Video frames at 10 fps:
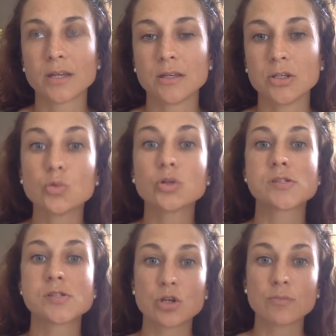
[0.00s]
you would
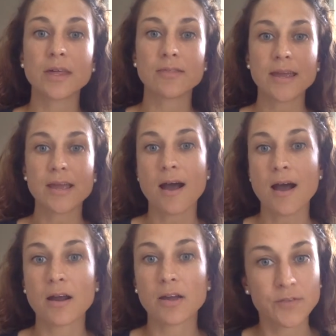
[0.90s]
assume that they
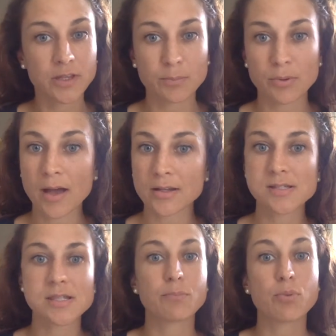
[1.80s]
are affiliate
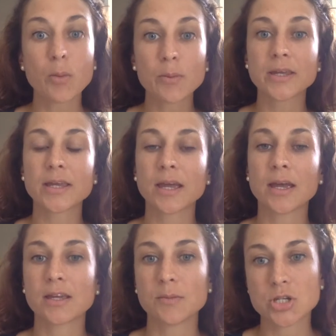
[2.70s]
partners. They probably get
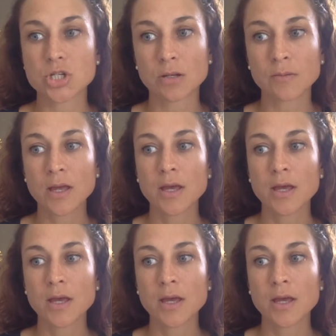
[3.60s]
a commission.